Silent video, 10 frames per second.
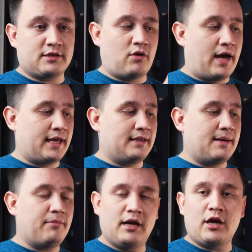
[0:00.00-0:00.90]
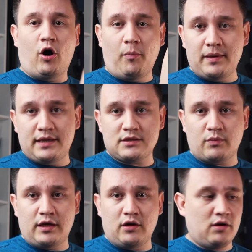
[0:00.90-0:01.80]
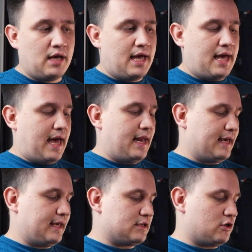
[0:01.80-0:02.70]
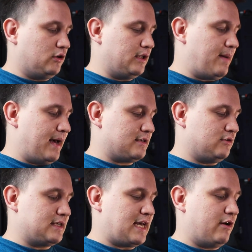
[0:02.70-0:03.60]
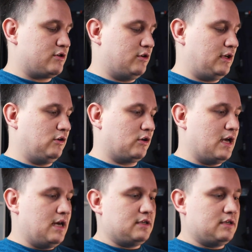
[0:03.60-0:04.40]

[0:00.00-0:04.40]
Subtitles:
So I can temporarily open this window and I can scroll it back. So that's how it's going to look.